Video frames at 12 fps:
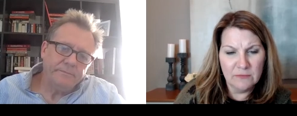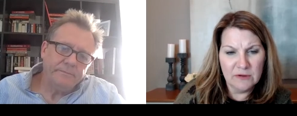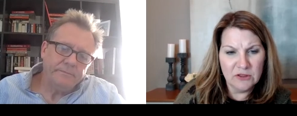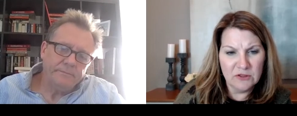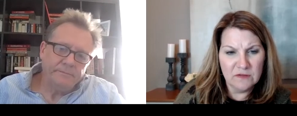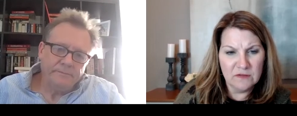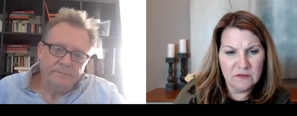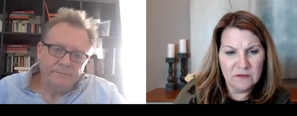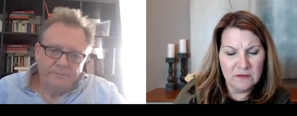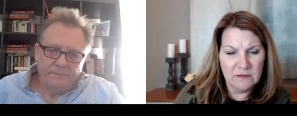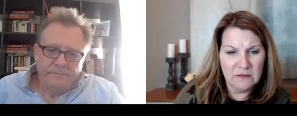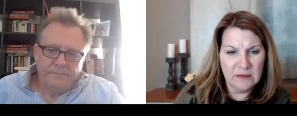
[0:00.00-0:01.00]
Speaker 1: rich
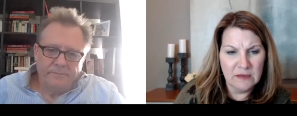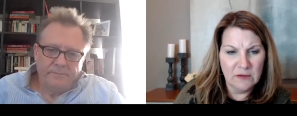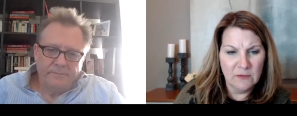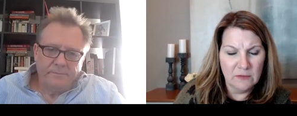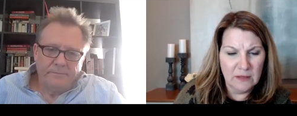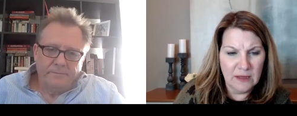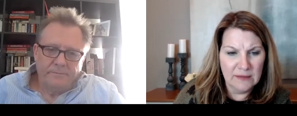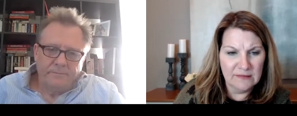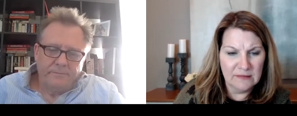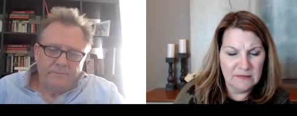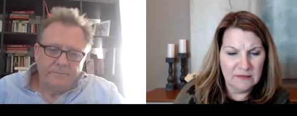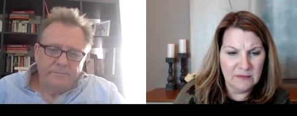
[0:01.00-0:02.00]
to
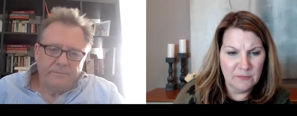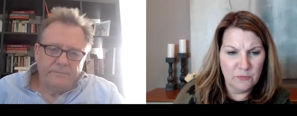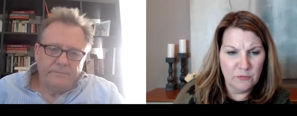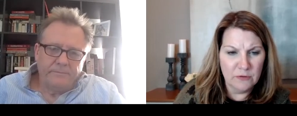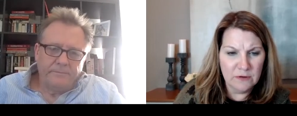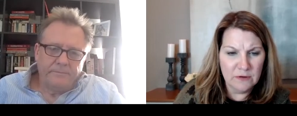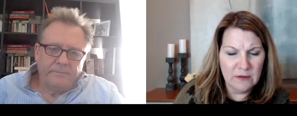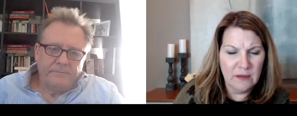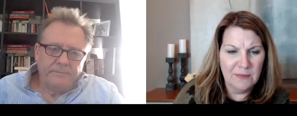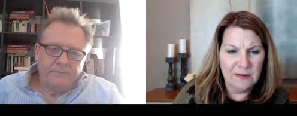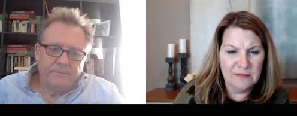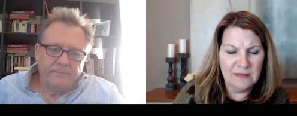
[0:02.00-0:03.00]
equalize to the poor?
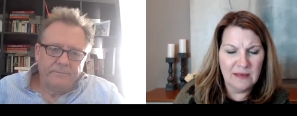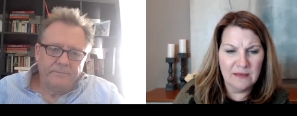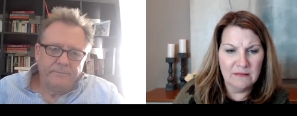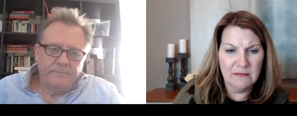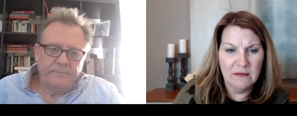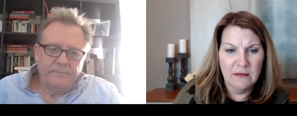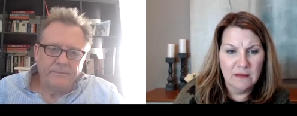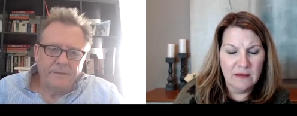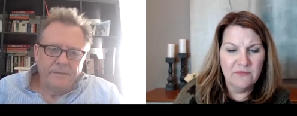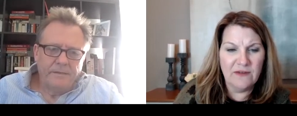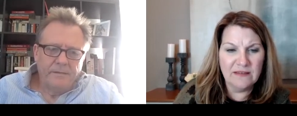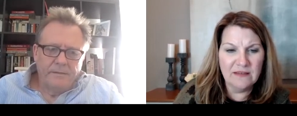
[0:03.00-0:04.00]
I mean, is that
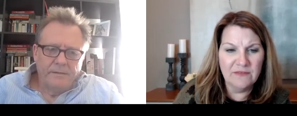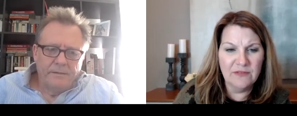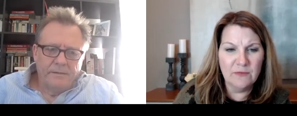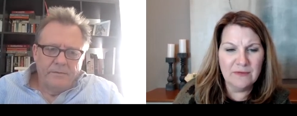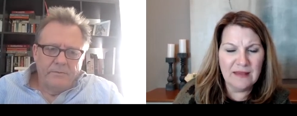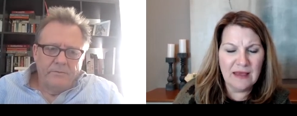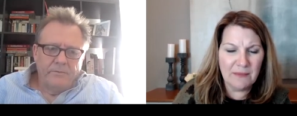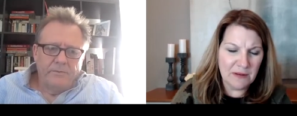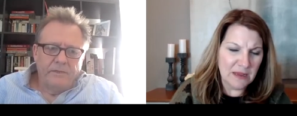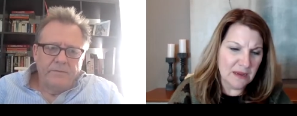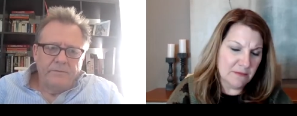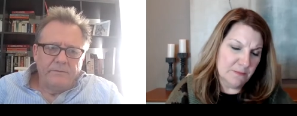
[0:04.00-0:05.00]
effectively what's
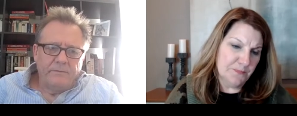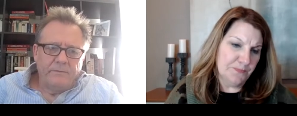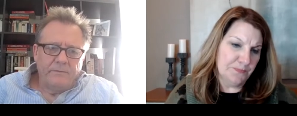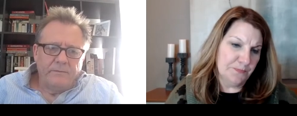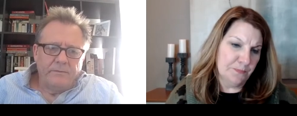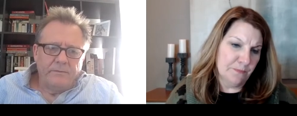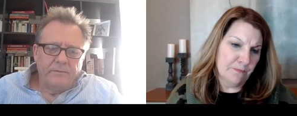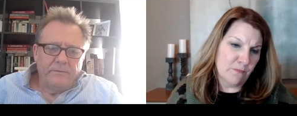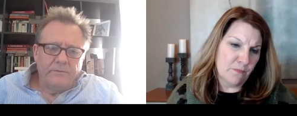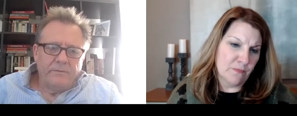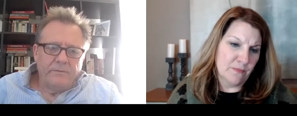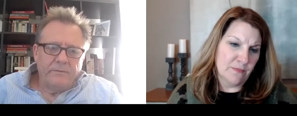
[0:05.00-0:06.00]
happening?
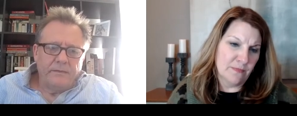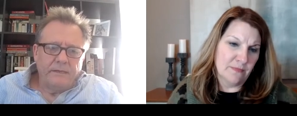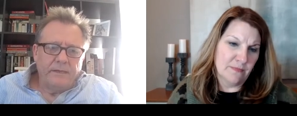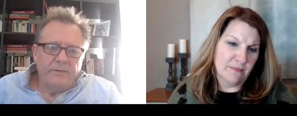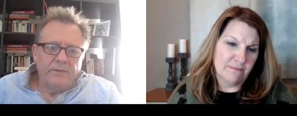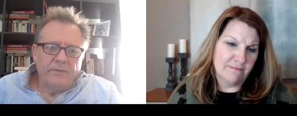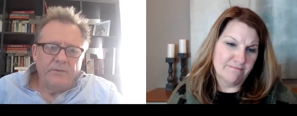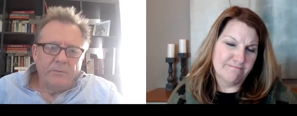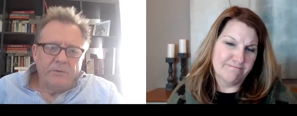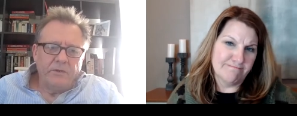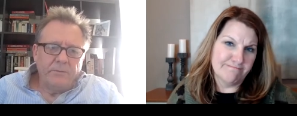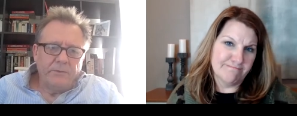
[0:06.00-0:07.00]
I
Speaker 2: hate to use a
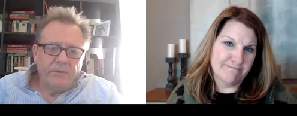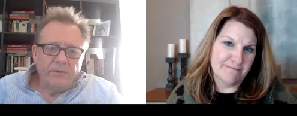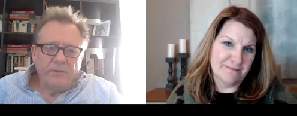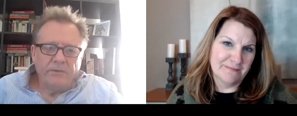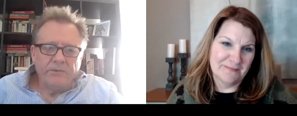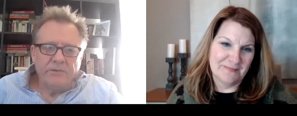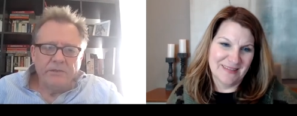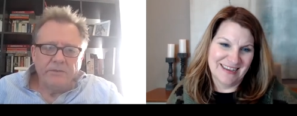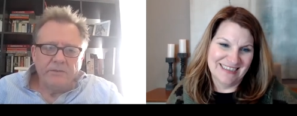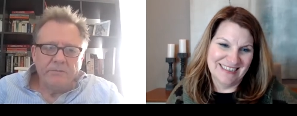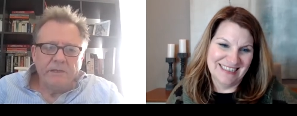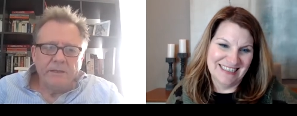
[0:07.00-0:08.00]
word, but it's
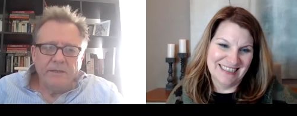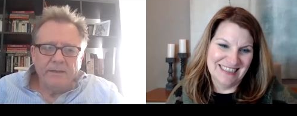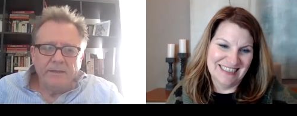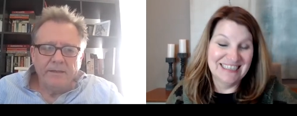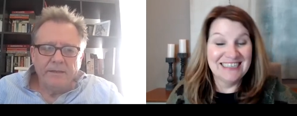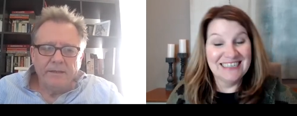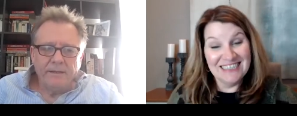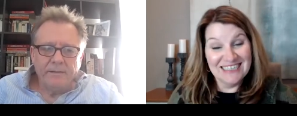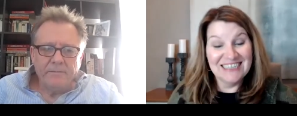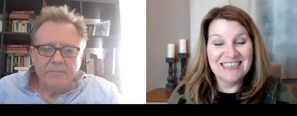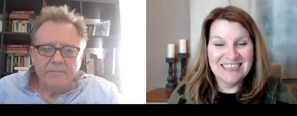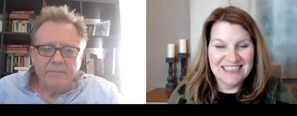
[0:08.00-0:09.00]
socialism. Yeah,
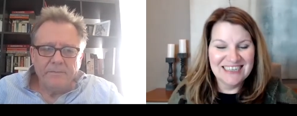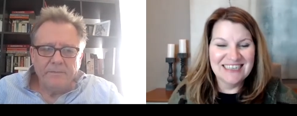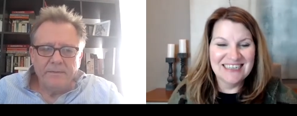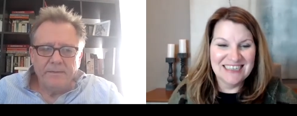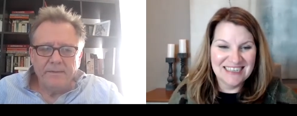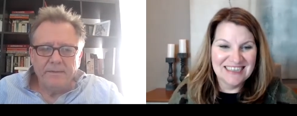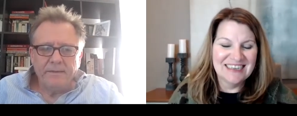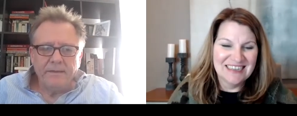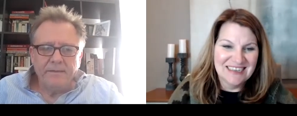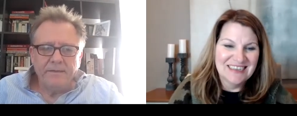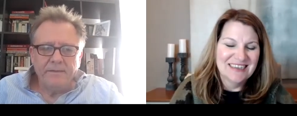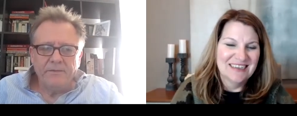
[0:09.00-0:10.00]
um, it
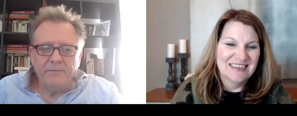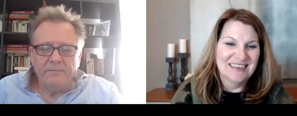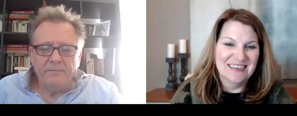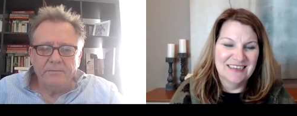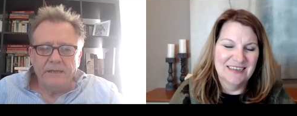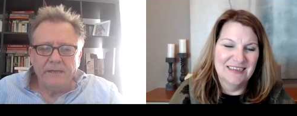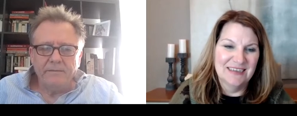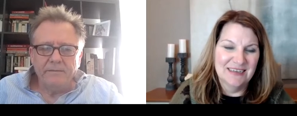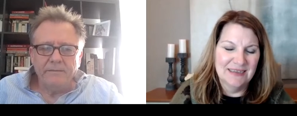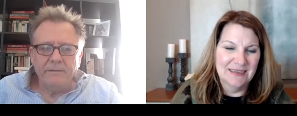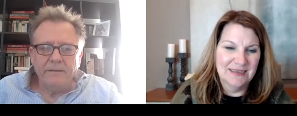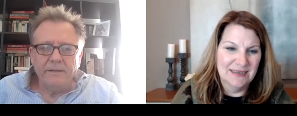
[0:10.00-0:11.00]
is that.
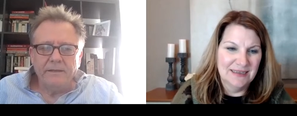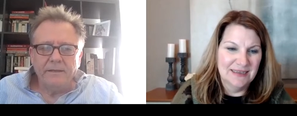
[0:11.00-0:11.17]
Yeah.